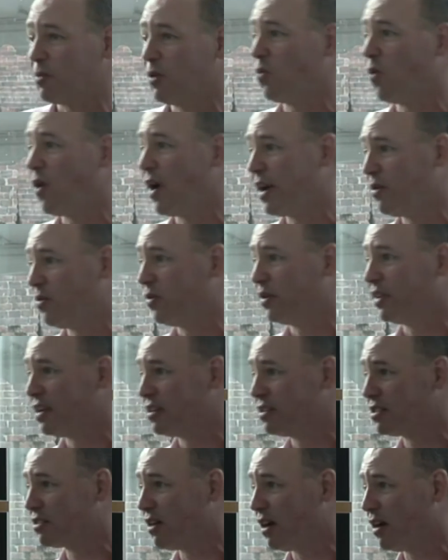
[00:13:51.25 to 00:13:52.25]
and white when they
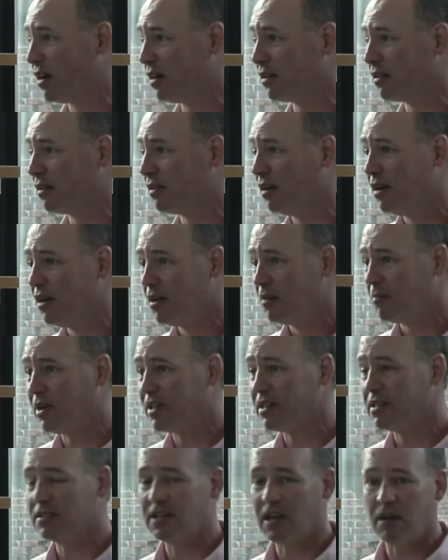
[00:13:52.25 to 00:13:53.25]
started, by
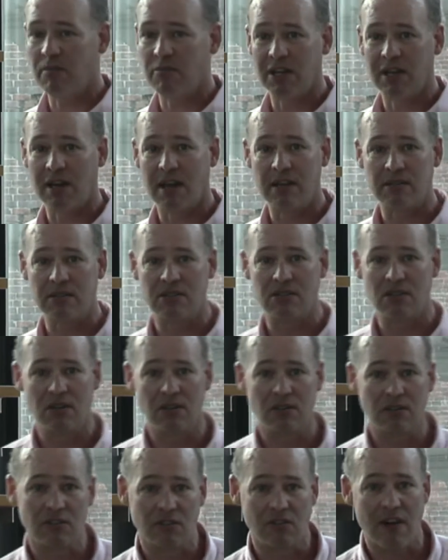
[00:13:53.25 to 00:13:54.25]
the time it got
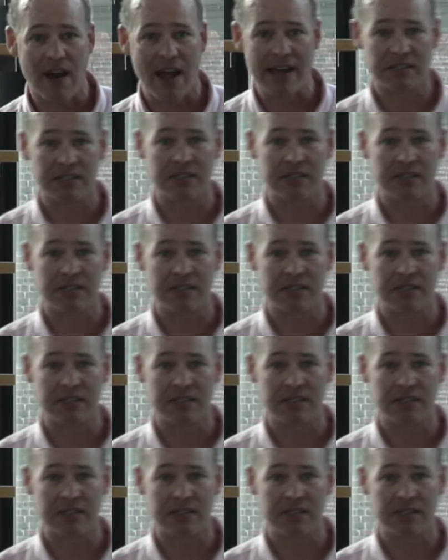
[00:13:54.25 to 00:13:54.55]
dirt and grass